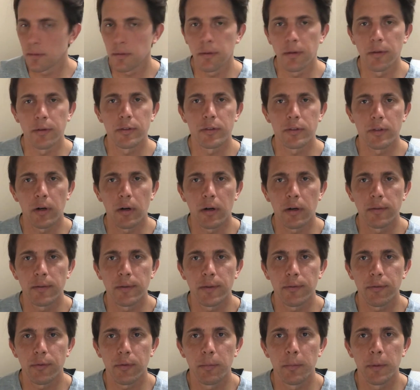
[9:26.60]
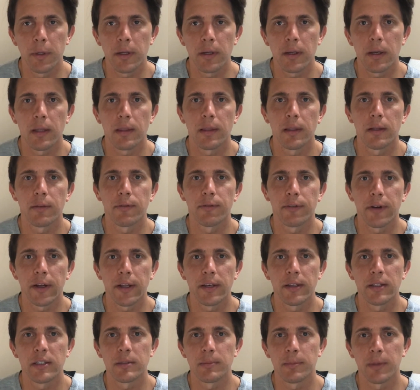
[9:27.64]
the start of it for me. I think
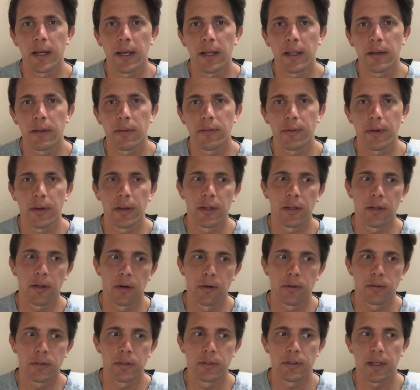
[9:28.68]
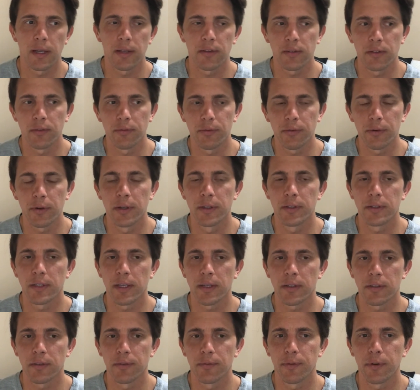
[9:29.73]
finding some guidance, finding coaches, asking friends,
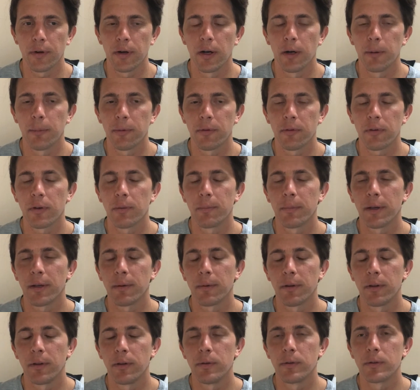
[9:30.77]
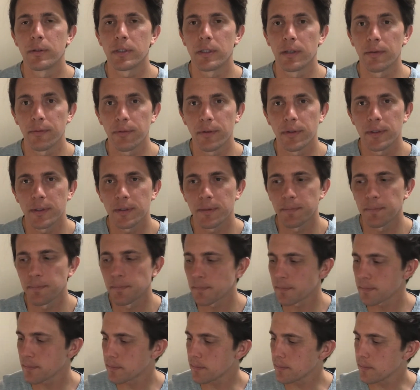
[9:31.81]
asking for help is going to make a huge difference.
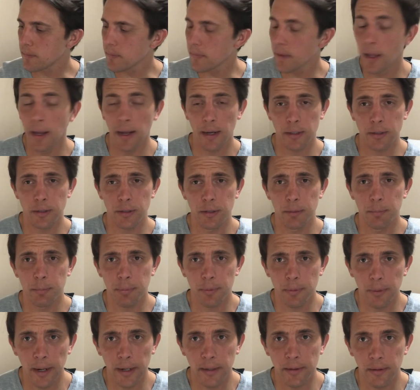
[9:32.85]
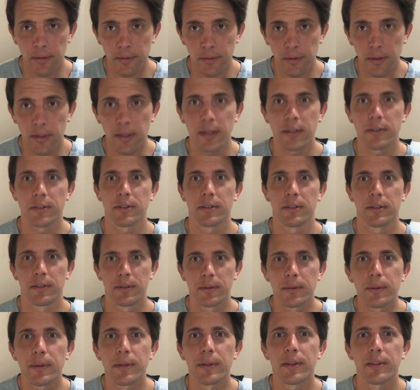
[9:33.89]
Actually practicing, actually
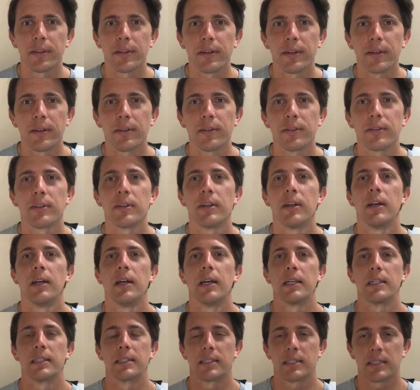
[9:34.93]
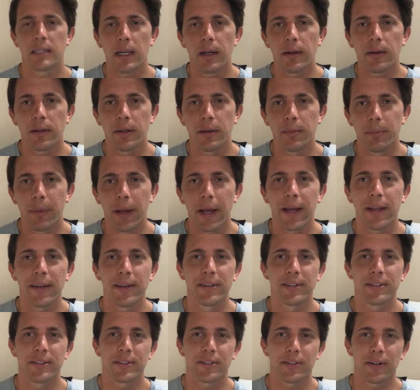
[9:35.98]
doing the things, sounding bad
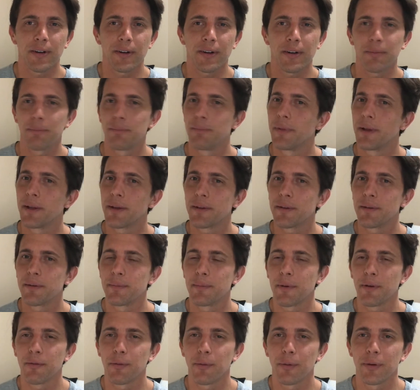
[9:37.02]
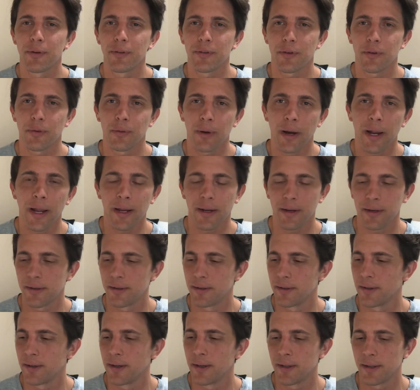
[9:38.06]
to start, making my voice crack,
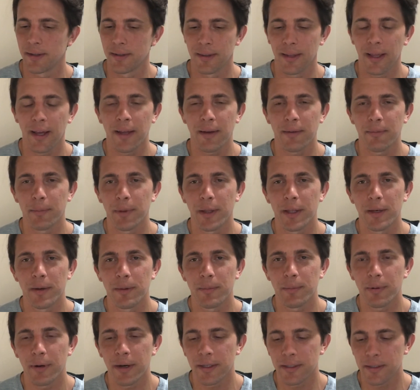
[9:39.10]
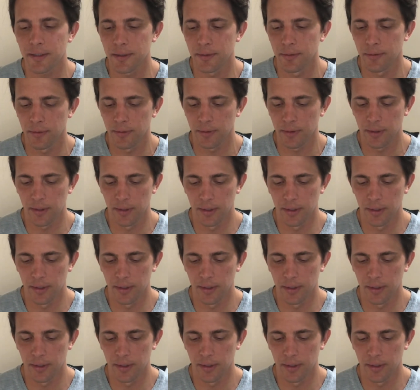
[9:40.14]
not being impressive,